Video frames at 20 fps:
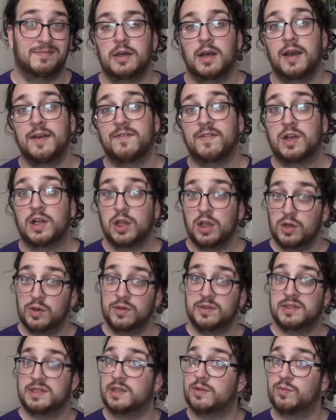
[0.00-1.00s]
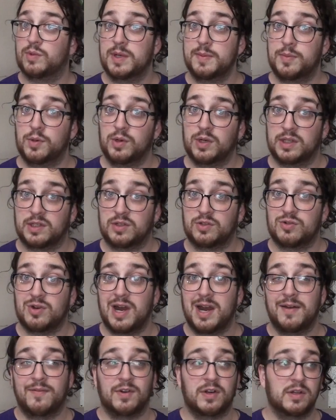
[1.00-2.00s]
I've closed and rebooted the
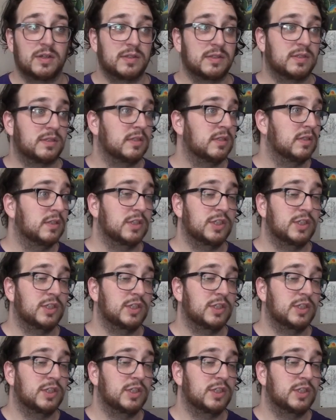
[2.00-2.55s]
drivers,